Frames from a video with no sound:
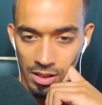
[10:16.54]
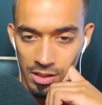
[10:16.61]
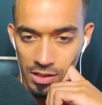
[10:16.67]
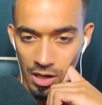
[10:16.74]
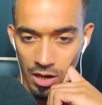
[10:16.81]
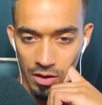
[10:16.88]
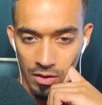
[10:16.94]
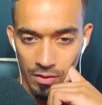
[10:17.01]
Let's
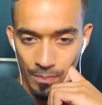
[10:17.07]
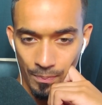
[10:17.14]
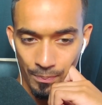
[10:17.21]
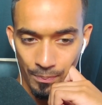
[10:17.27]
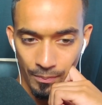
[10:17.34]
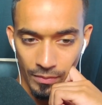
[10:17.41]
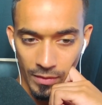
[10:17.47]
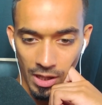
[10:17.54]
go.
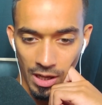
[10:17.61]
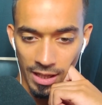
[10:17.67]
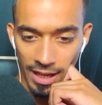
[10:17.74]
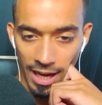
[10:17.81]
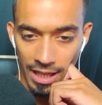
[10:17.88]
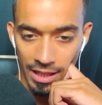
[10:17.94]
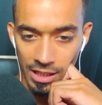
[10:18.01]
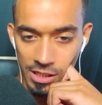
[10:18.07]

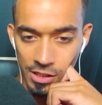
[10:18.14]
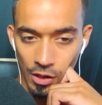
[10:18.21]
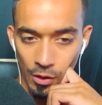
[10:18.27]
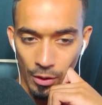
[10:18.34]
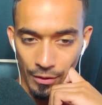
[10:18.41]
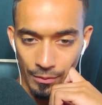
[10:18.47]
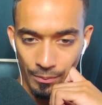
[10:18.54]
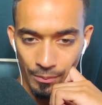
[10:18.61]
Again, let's
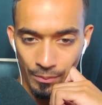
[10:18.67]
do it.